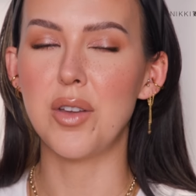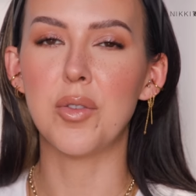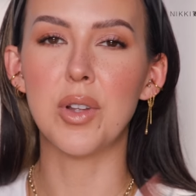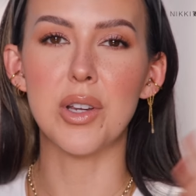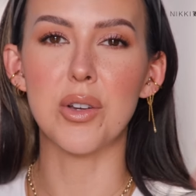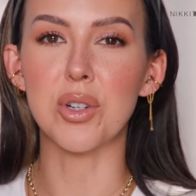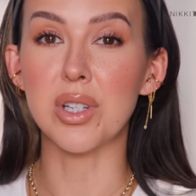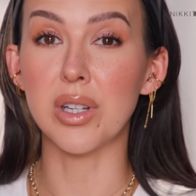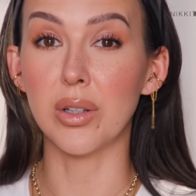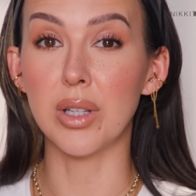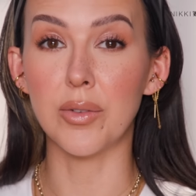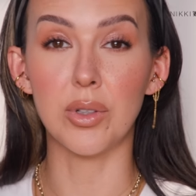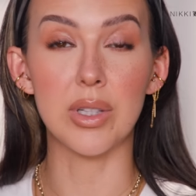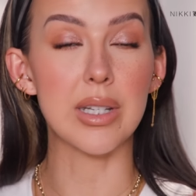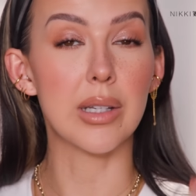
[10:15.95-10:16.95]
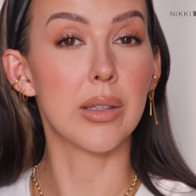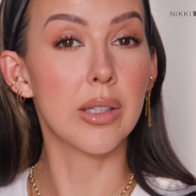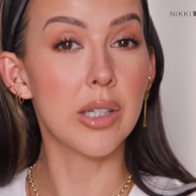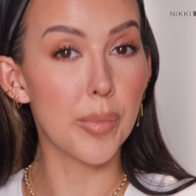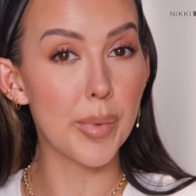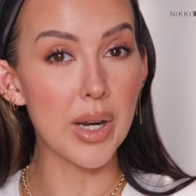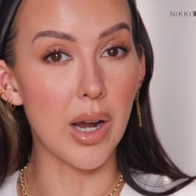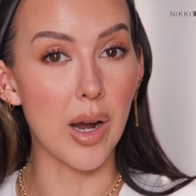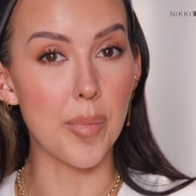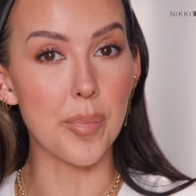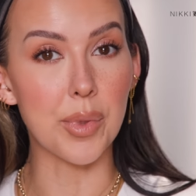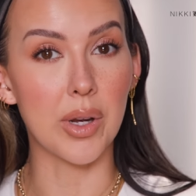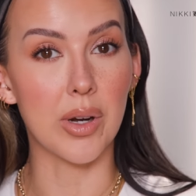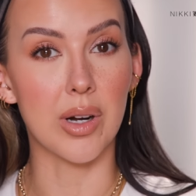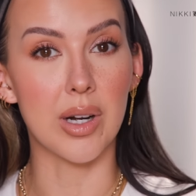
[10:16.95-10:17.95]
you feel like your skill level is a little bit
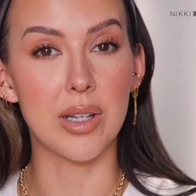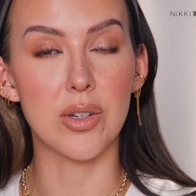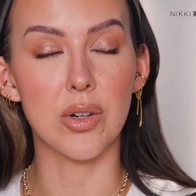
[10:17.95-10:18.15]
up there in